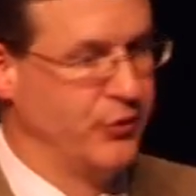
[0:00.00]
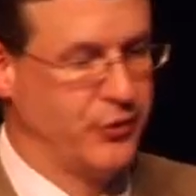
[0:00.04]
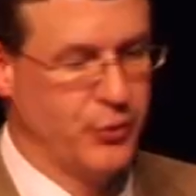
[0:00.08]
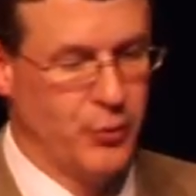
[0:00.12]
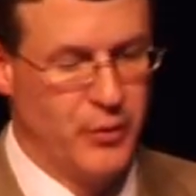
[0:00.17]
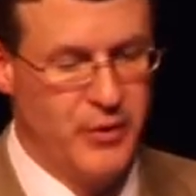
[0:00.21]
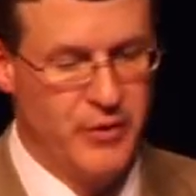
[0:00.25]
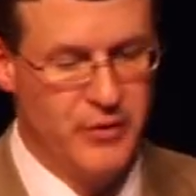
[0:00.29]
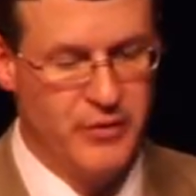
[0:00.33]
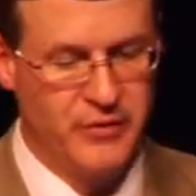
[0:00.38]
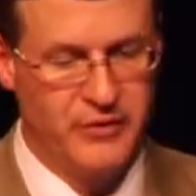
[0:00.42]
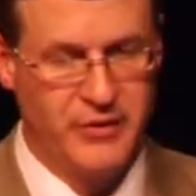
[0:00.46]
So we
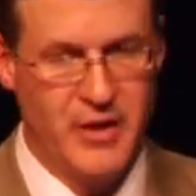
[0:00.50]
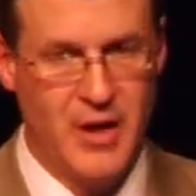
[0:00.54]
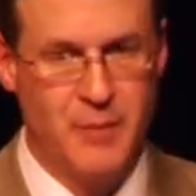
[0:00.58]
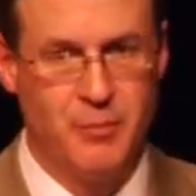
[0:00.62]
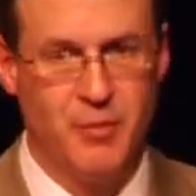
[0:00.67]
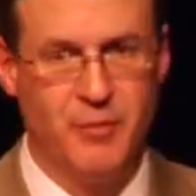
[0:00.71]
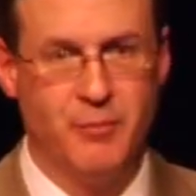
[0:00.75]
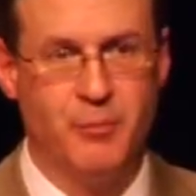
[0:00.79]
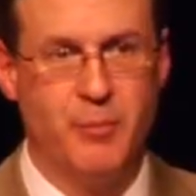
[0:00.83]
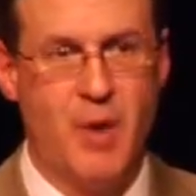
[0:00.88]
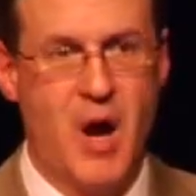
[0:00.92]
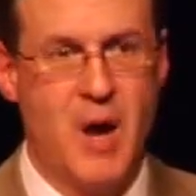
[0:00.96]
use this type
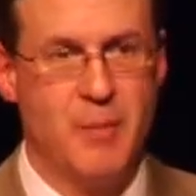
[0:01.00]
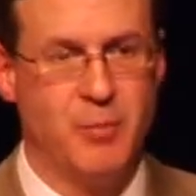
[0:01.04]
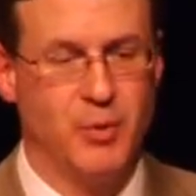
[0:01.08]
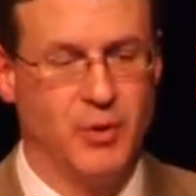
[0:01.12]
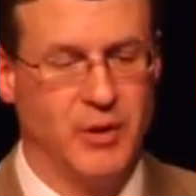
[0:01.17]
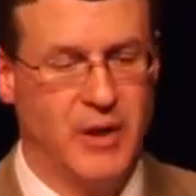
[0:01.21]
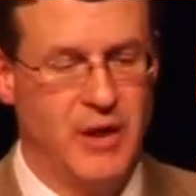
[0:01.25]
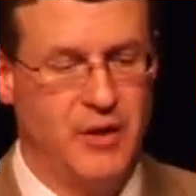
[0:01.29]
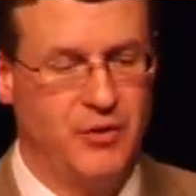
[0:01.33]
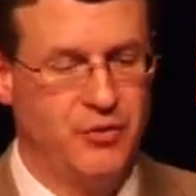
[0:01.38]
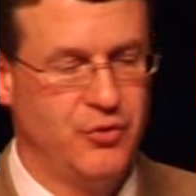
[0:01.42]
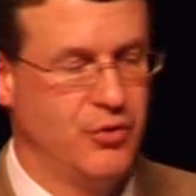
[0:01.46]
of
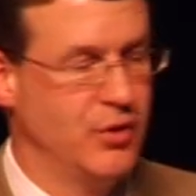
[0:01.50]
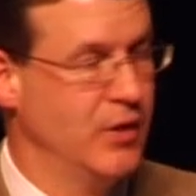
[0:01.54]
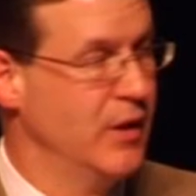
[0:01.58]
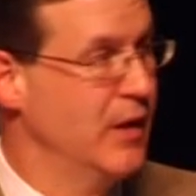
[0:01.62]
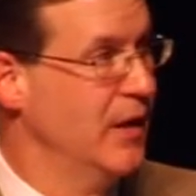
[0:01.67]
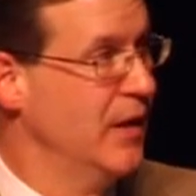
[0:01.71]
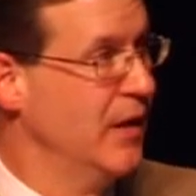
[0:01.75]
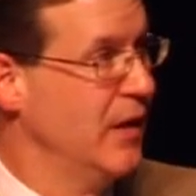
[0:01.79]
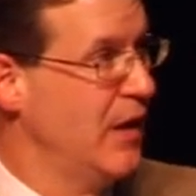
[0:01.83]
population